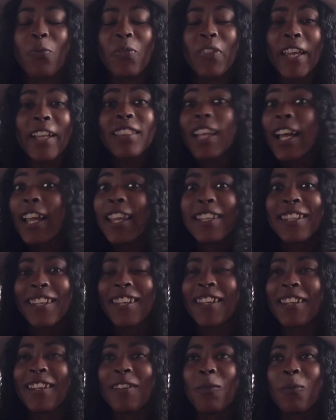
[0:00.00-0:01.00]
They like
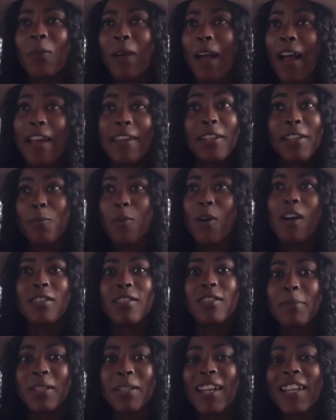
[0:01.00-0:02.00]
it. I could
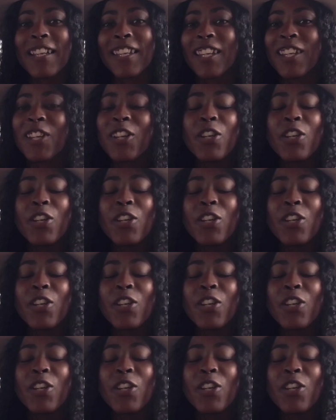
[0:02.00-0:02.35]
possibly like it.